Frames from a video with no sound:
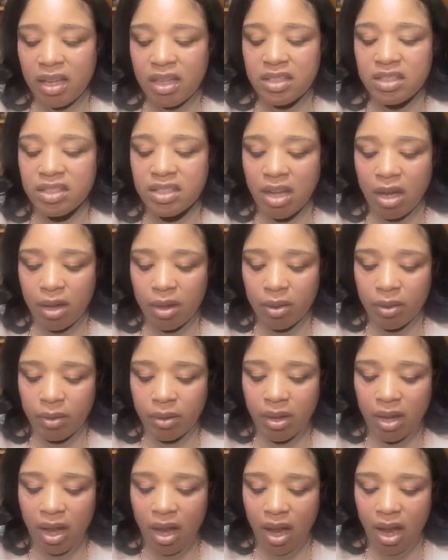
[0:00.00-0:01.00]
So,
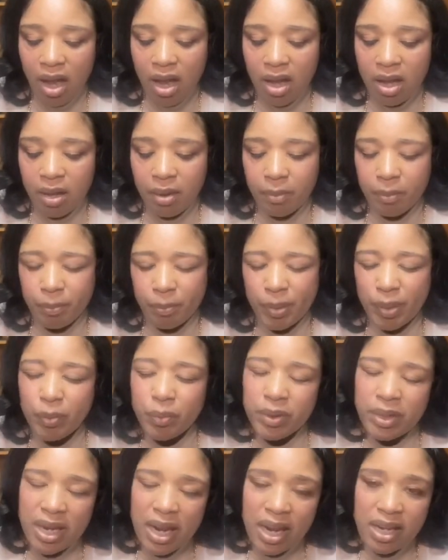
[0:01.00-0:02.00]
but
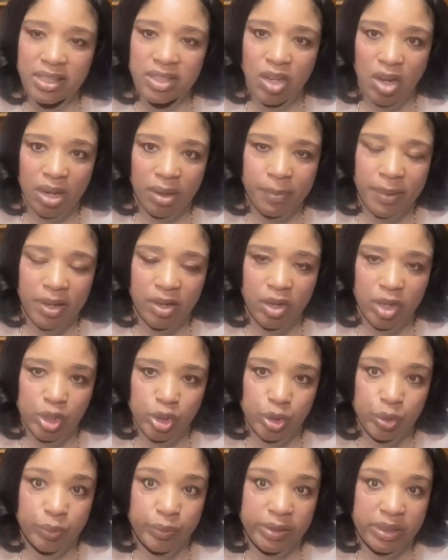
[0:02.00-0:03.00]
when I talk about
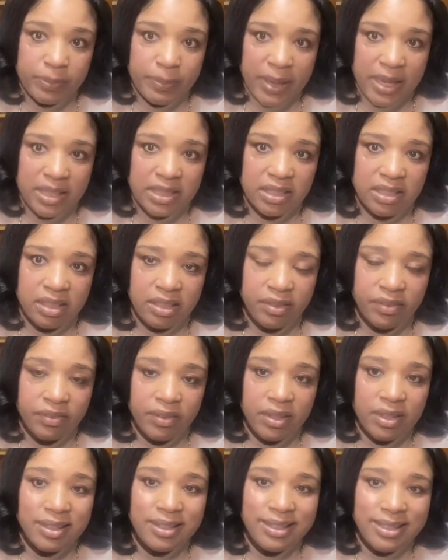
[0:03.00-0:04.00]
cultural
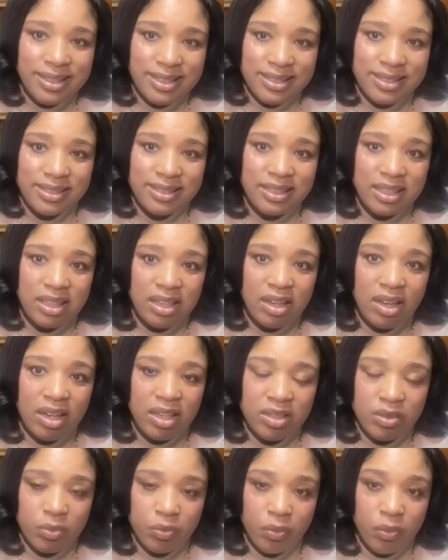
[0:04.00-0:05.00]
responsiveness,
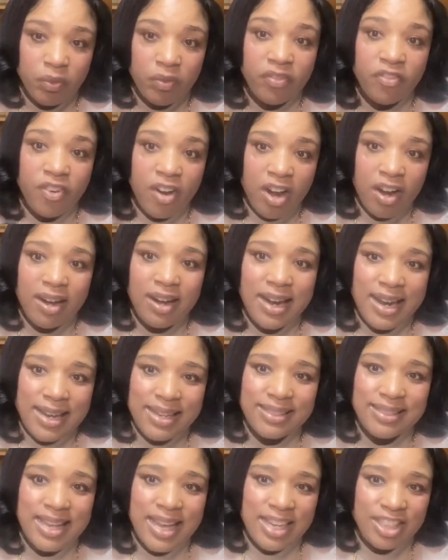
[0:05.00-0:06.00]
as far
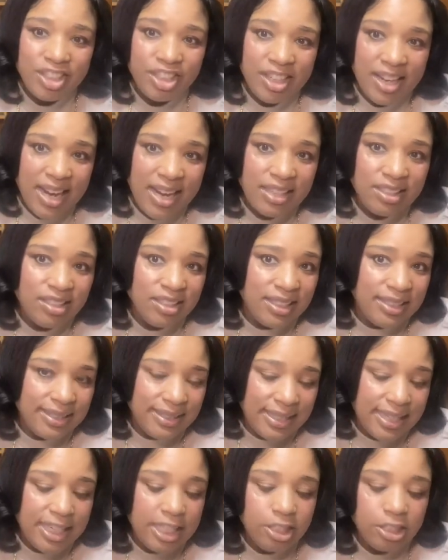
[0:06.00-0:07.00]
as education and
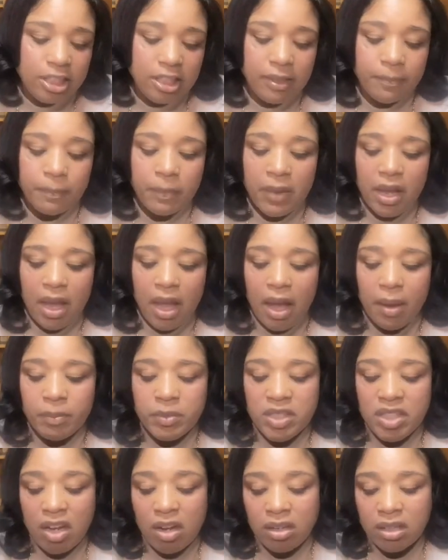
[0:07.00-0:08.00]
teaching, I'm
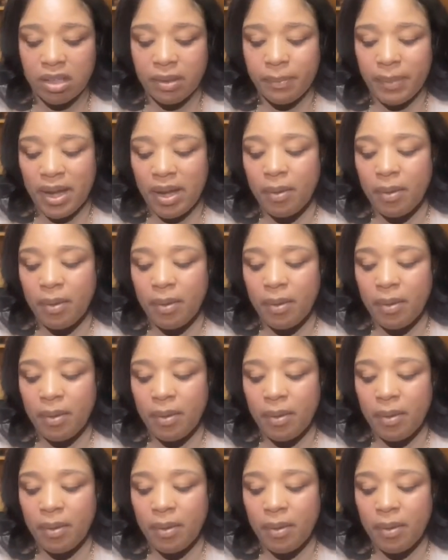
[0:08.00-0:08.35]
talking about